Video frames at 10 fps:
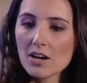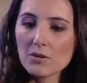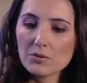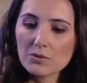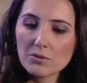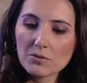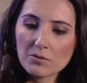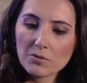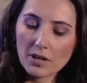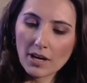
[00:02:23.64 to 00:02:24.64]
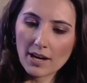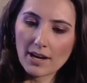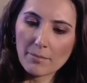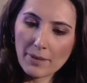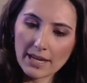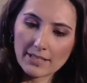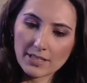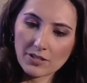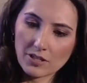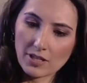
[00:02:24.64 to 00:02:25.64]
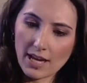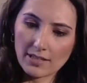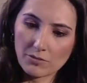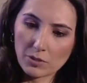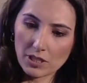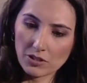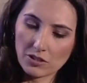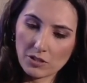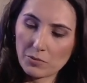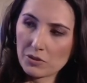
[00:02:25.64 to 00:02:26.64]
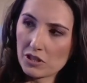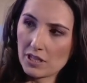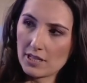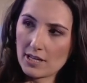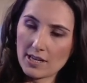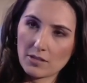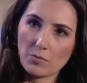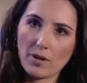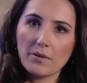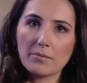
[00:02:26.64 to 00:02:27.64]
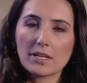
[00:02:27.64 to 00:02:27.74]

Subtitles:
I want to pay attention at the relationship with China as well,